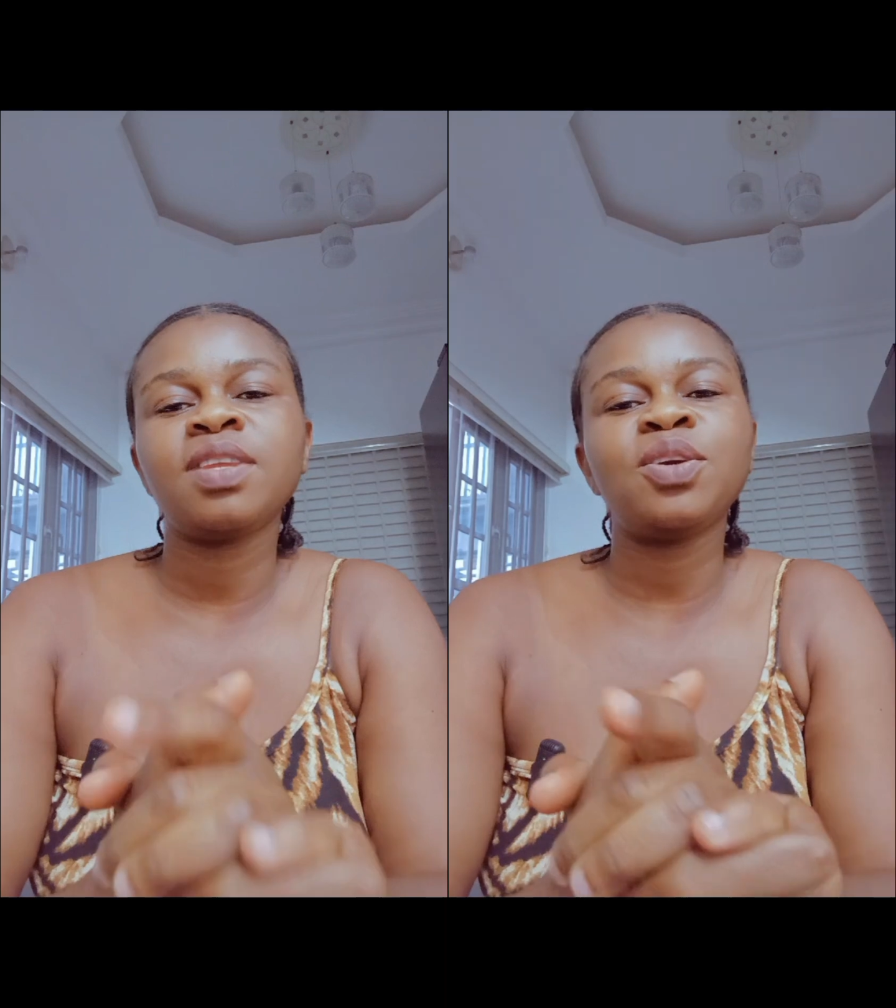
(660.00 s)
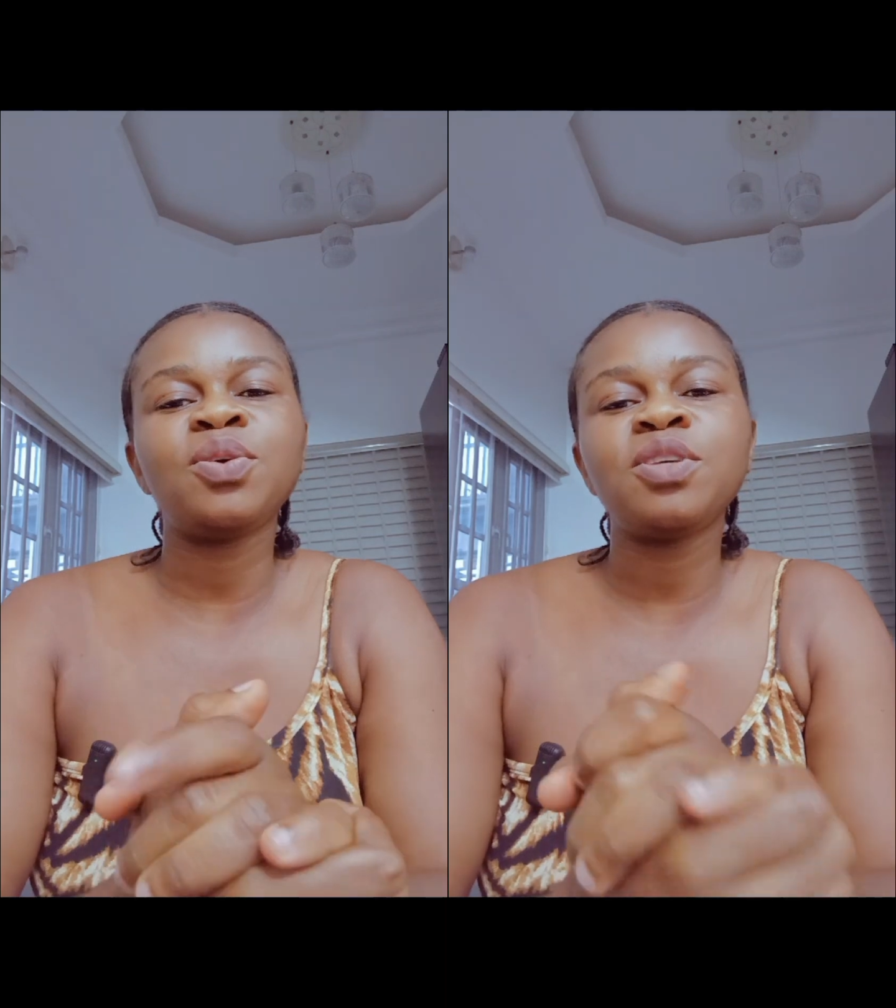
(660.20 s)

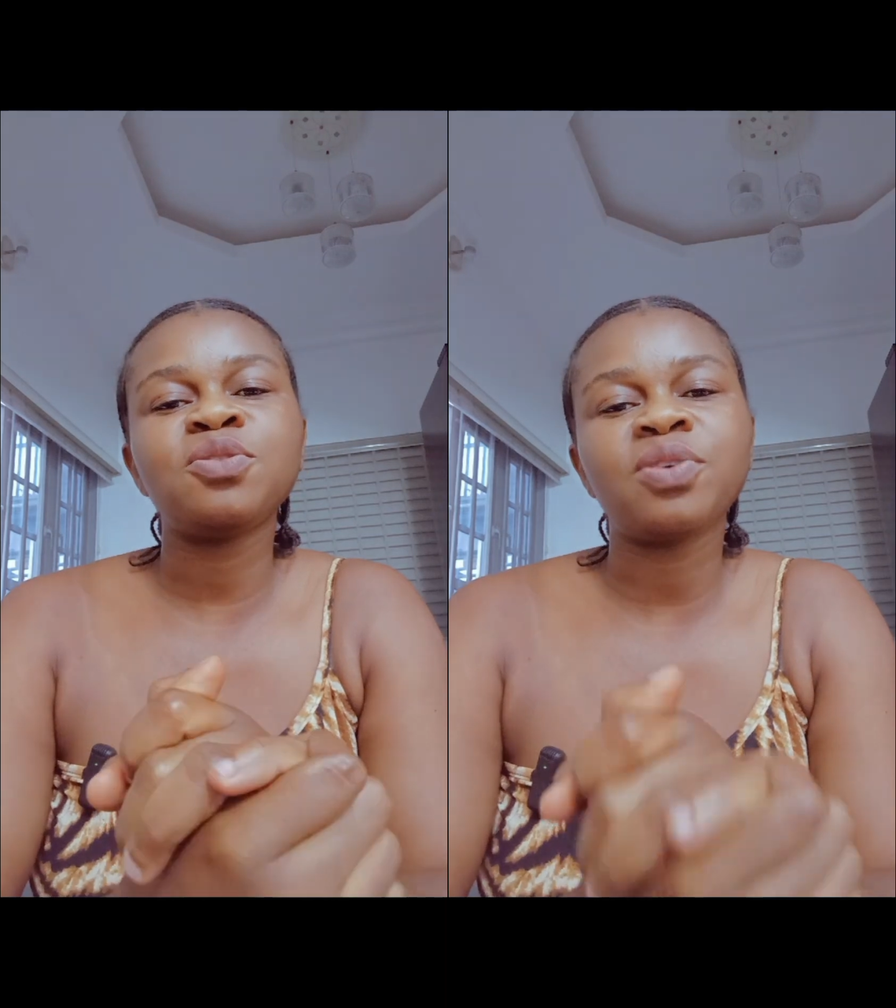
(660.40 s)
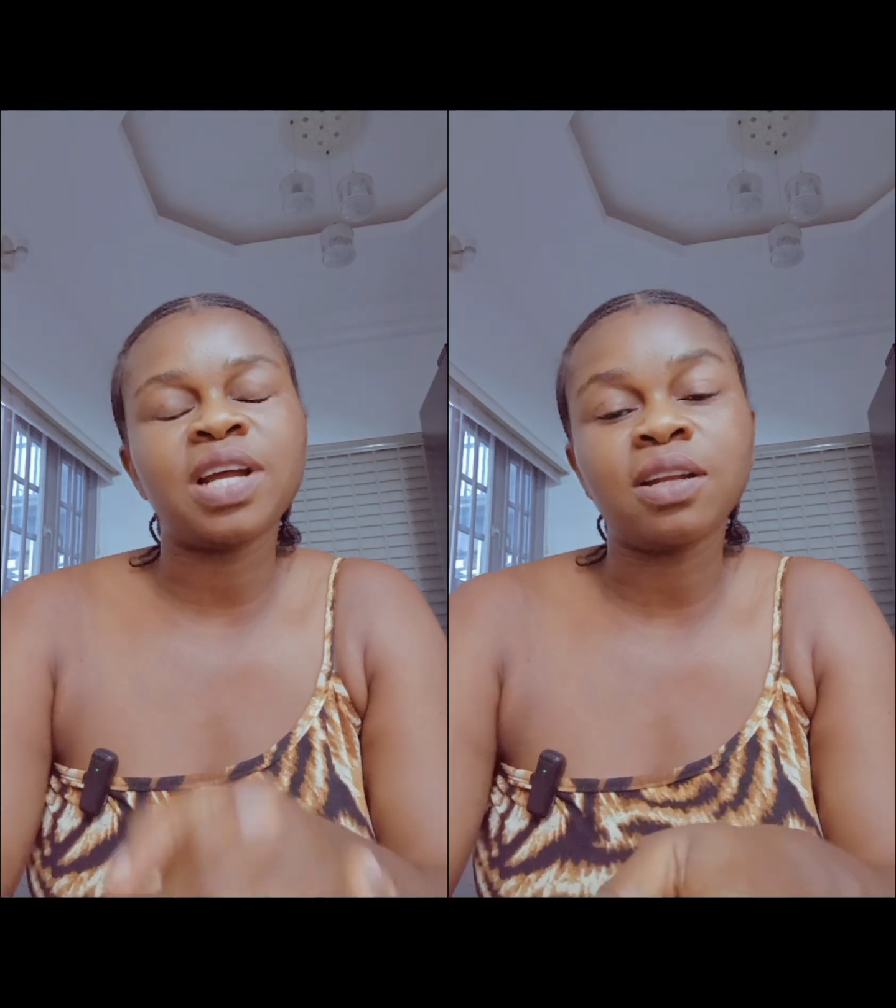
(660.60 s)
you're going to
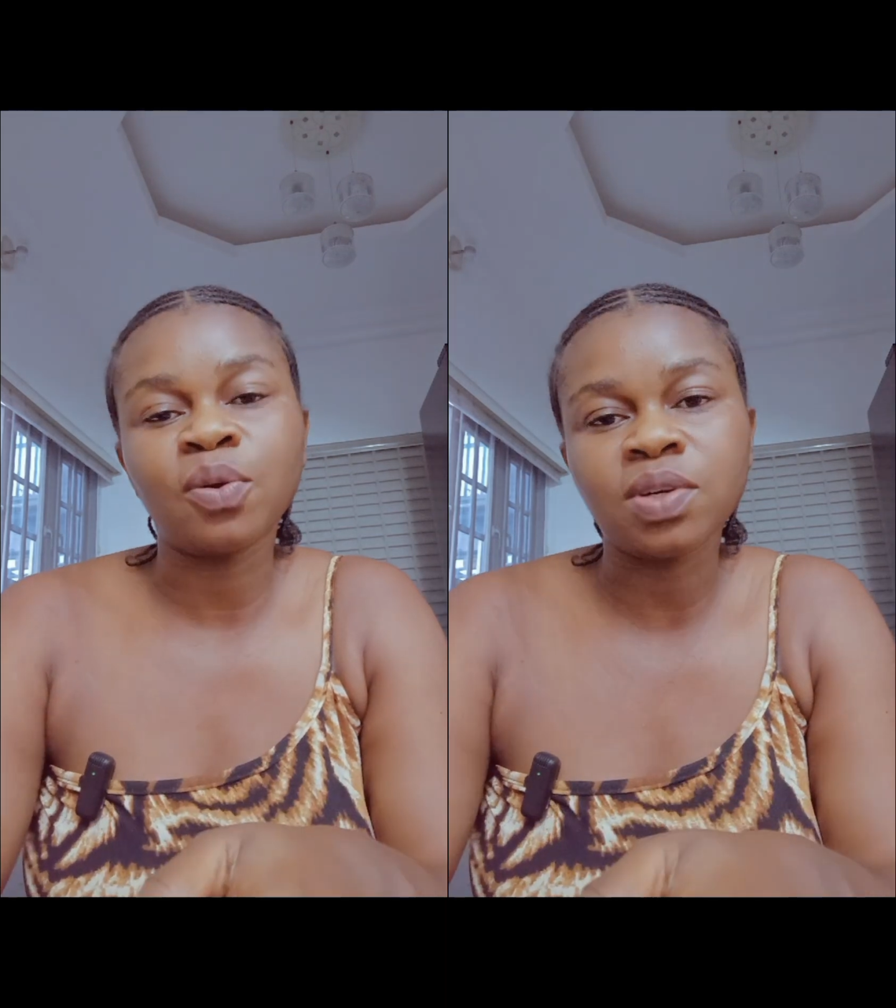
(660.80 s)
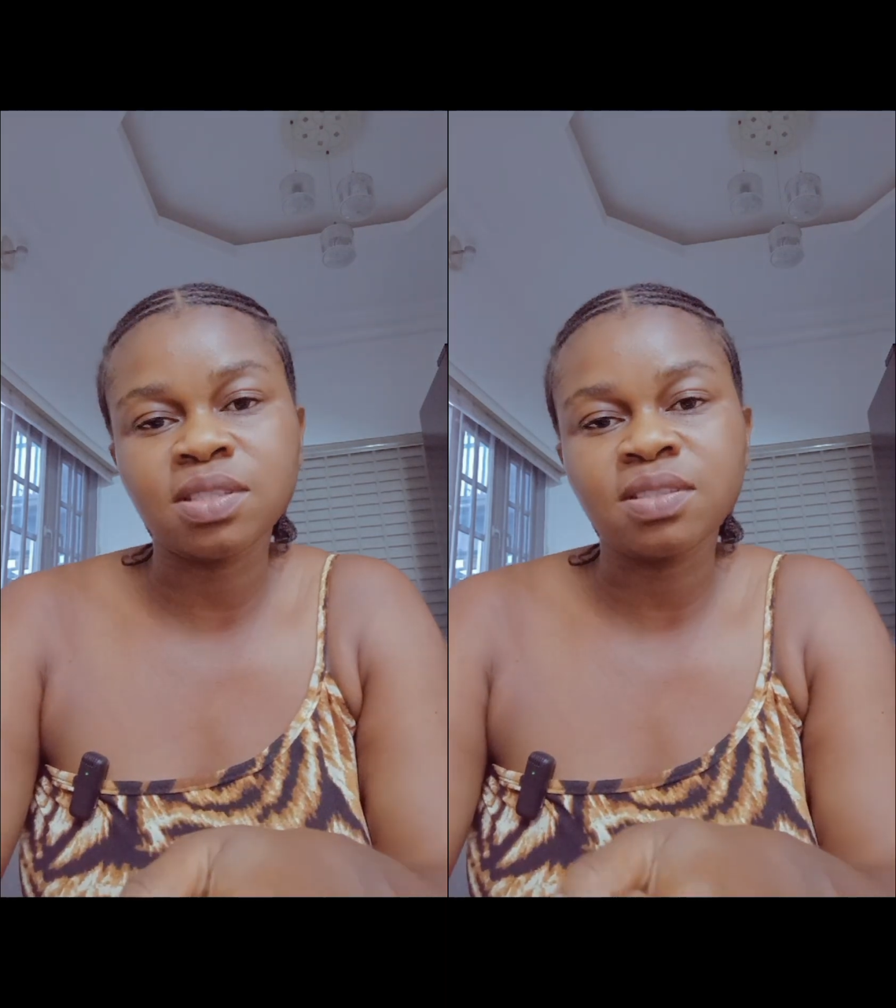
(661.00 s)
run at
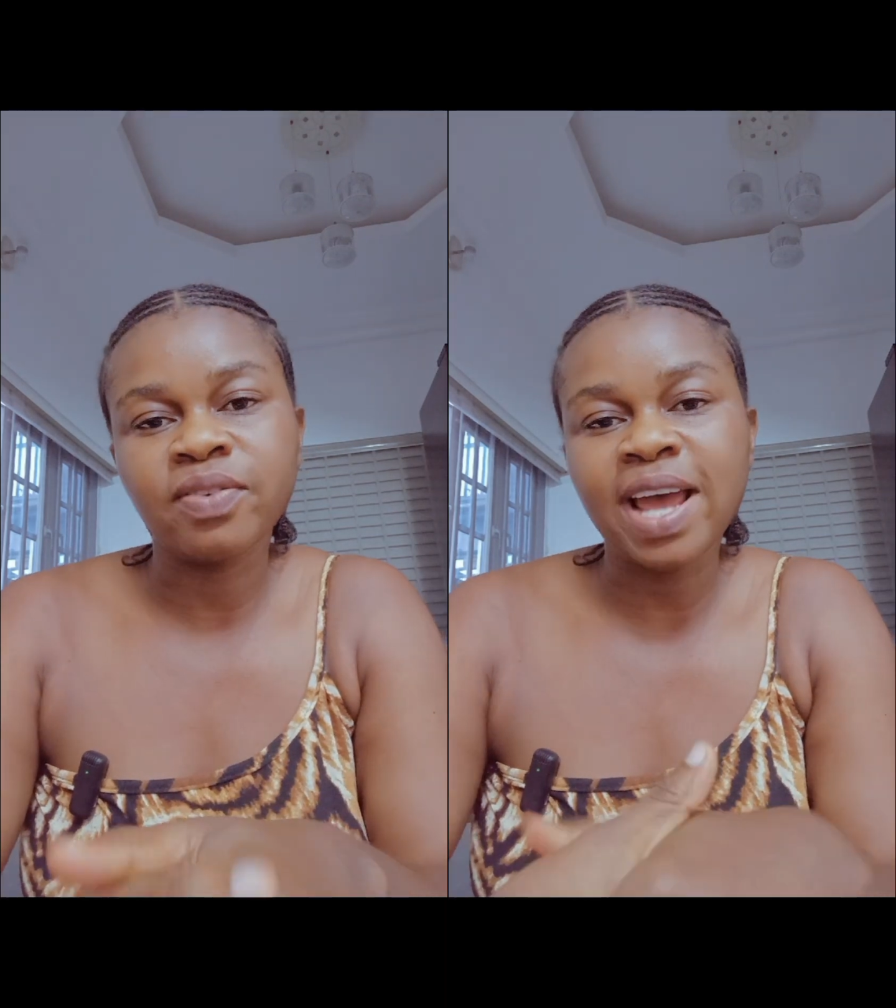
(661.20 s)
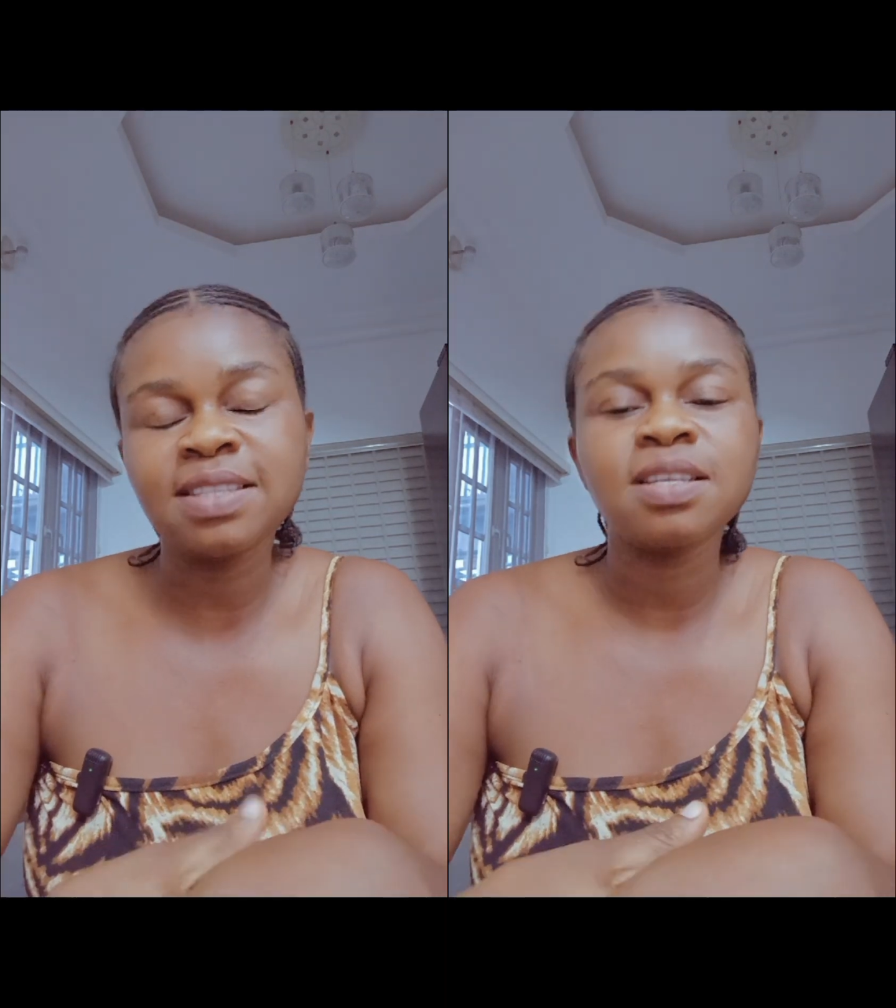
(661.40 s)
loss,
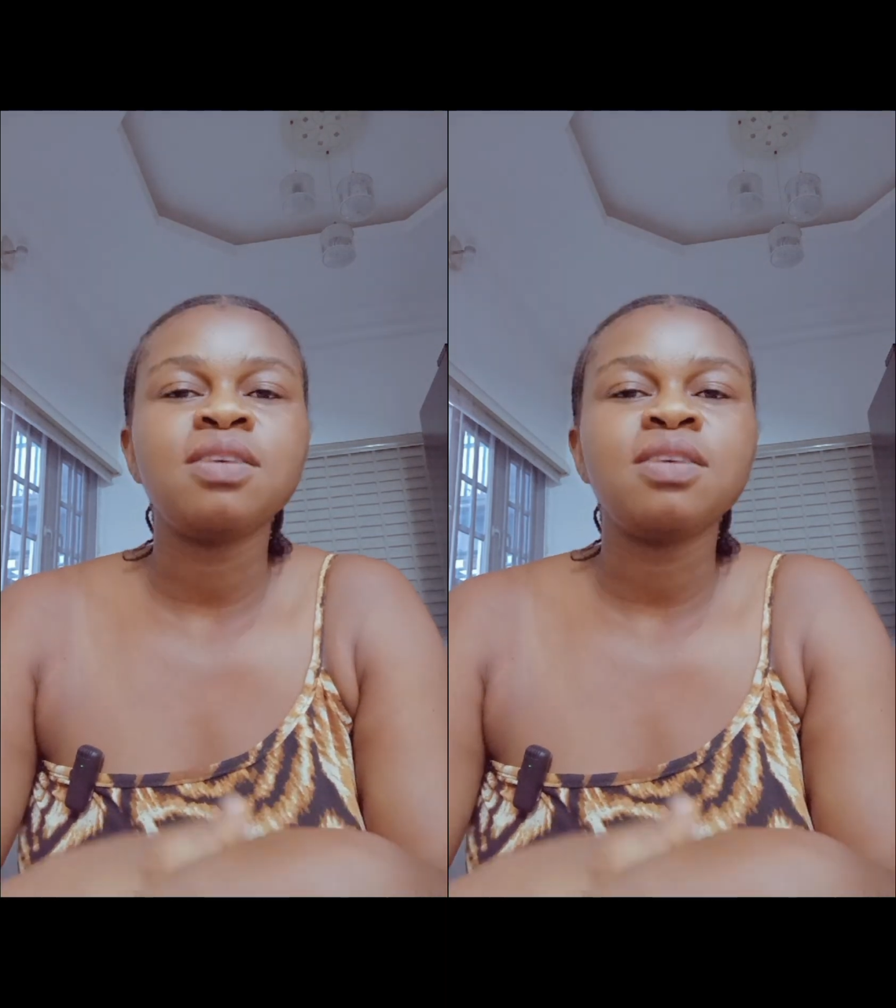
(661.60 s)
right?